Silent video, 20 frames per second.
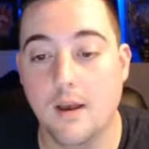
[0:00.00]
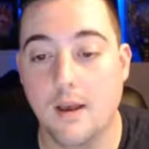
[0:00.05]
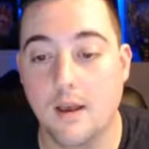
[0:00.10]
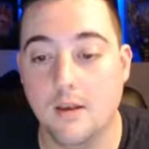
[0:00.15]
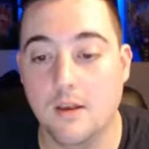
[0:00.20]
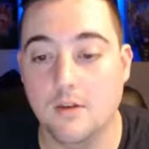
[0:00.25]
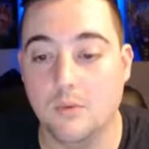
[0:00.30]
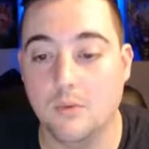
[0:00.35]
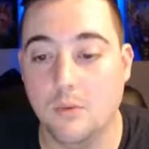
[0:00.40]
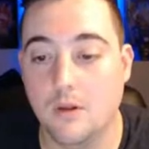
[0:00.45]

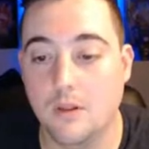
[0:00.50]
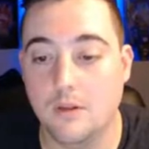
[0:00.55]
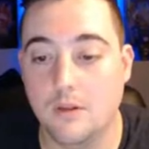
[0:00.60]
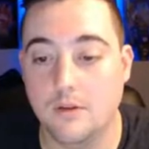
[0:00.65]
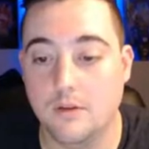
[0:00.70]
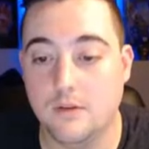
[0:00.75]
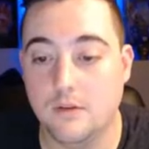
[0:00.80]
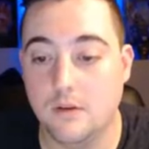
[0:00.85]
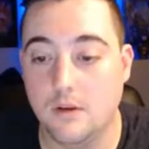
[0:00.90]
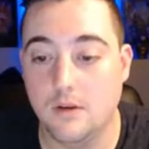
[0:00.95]
as well
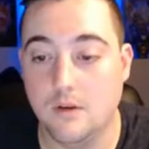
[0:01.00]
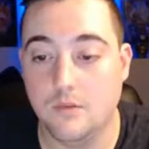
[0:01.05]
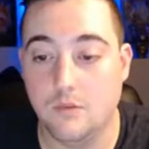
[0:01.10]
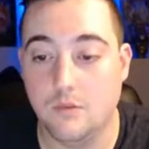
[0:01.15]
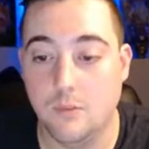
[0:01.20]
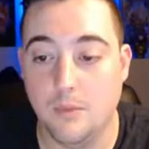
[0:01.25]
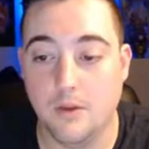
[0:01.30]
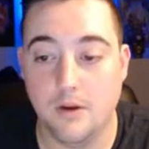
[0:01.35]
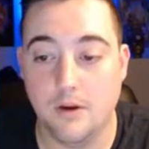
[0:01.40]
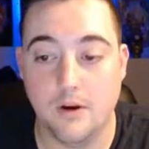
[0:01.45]
as
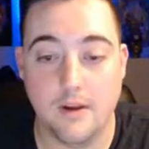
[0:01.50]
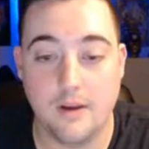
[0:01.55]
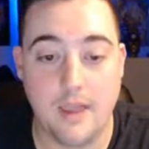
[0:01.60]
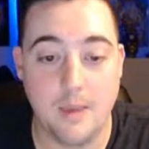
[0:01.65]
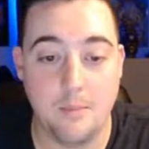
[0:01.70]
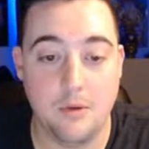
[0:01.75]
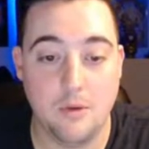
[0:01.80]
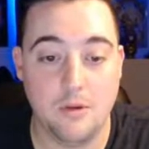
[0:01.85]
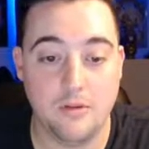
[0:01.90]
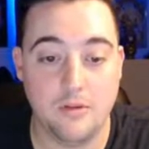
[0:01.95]
familiar game
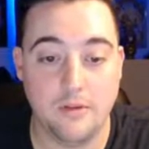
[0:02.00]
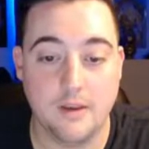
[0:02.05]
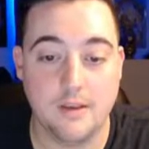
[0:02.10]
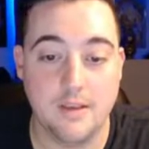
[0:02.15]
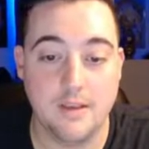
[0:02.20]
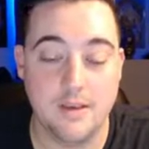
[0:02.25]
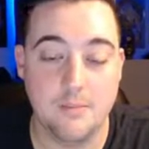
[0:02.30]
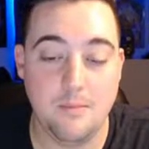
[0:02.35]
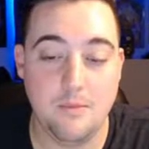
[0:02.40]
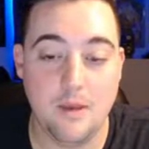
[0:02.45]
modes like
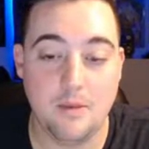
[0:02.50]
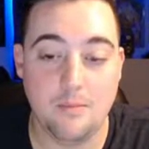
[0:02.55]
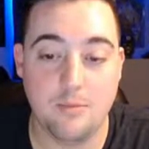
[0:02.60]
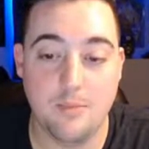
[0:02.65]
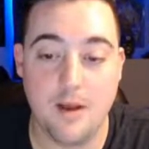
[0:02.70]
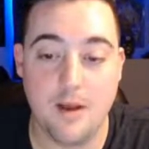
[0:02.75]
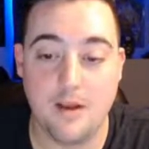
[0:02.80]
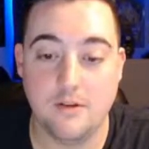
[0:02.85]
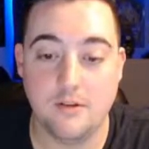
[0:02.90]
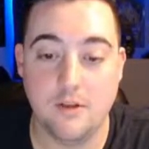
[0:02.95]
Team
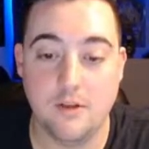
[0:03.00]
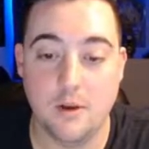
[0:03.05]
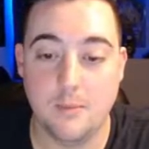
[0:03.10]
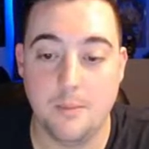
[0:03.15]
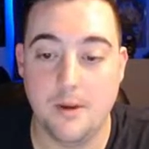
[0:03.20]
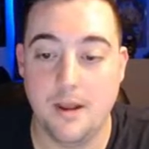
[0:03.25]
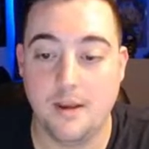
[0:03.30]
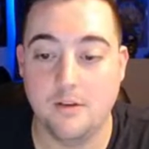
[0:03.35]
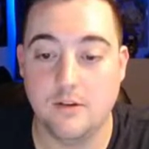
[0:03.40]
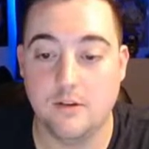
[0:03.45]
Deathmatch,
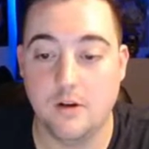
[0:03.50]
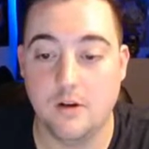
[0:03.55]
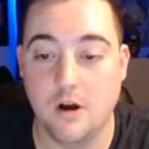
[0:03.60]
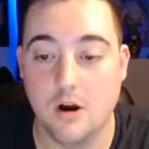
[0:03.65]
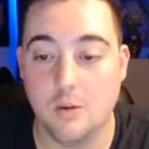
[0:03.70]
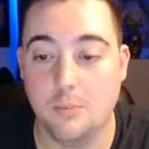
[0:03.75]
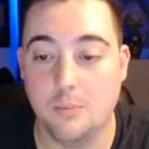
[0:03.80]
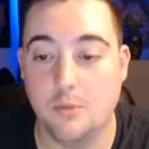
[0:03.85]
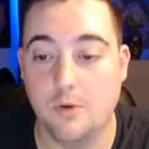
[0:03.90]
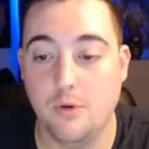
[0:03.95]
Domination,
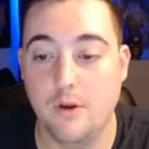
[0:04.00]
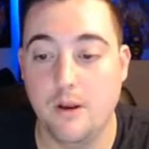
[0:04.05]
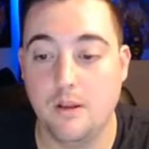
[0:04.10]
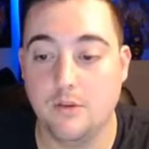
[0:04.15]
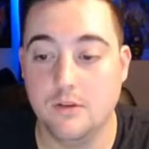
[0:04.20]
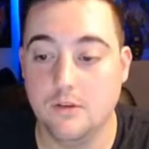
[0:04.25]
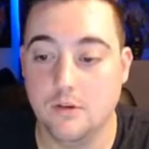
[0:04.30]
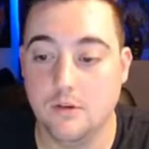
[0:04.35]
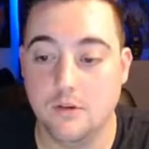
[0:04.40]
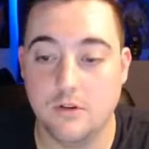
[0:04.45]
Hardpoint, and
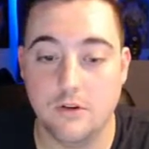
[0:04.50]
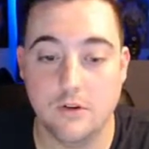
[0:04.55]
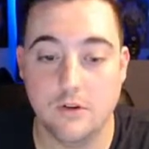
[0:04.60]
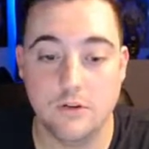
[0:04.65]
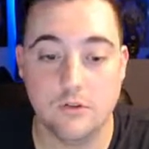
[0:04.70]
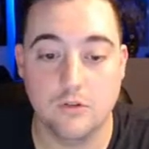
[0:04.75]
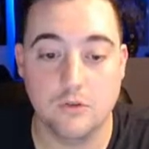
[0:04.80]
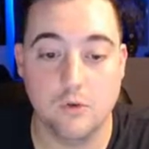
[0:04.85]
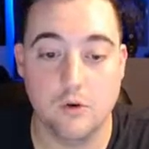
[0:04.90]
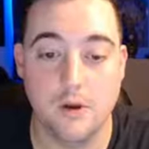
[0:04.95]
Search and
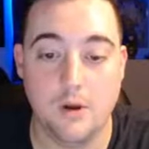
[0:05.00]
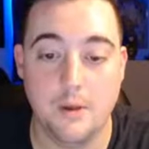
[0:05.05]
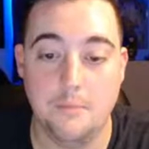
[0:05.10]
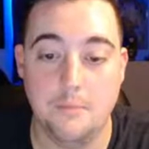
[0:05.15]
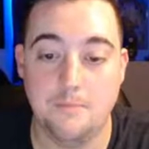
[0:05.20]
Destroy.